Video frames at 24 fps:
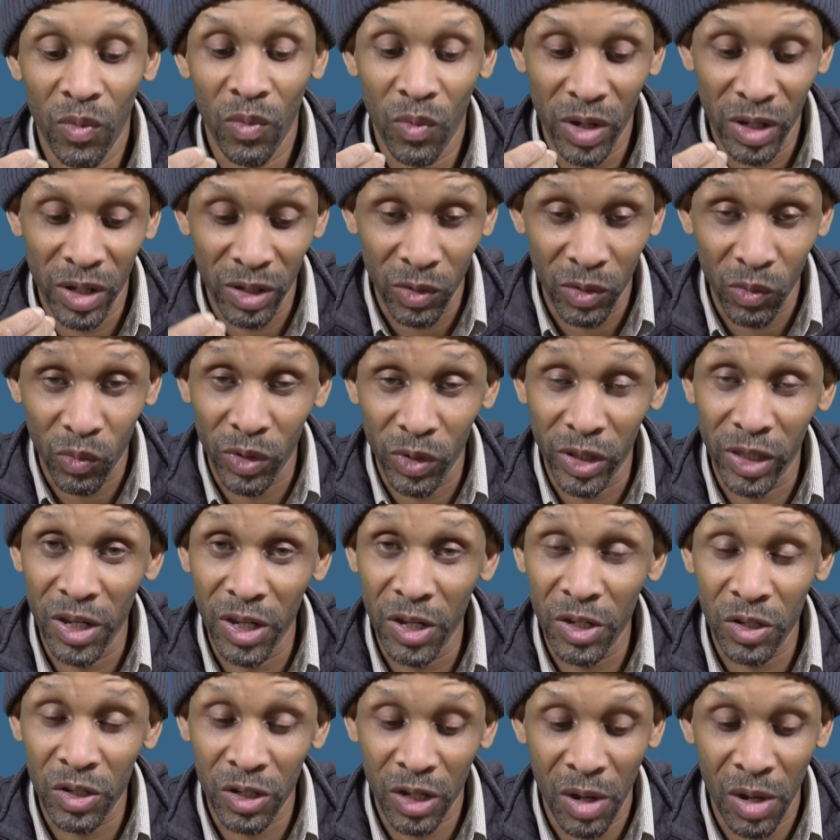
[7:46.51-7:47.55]
Well, with
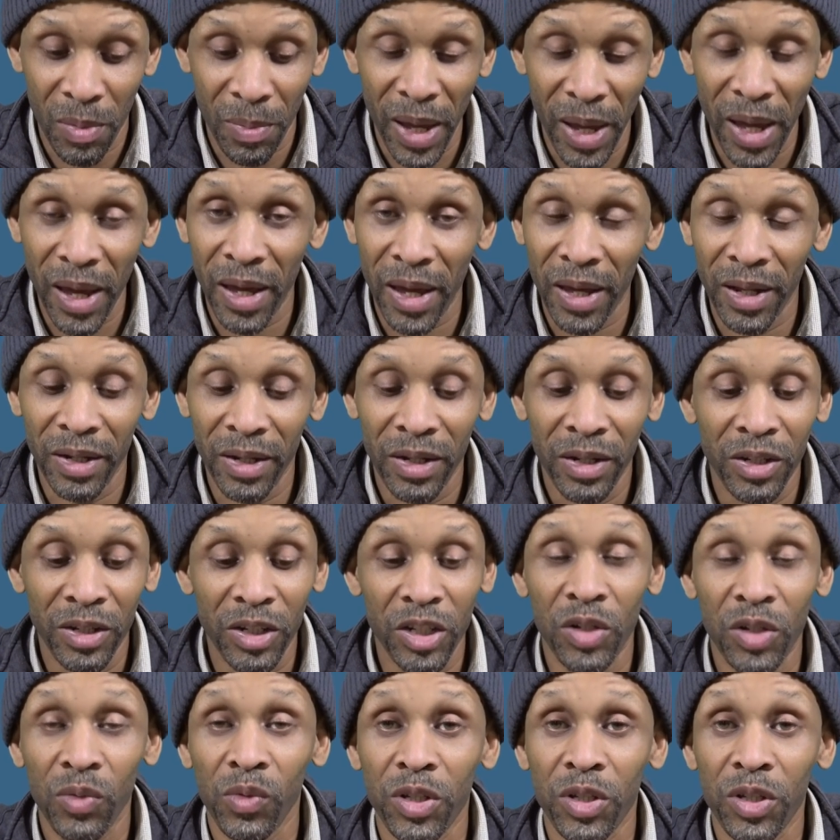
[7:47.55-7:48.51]
this command, she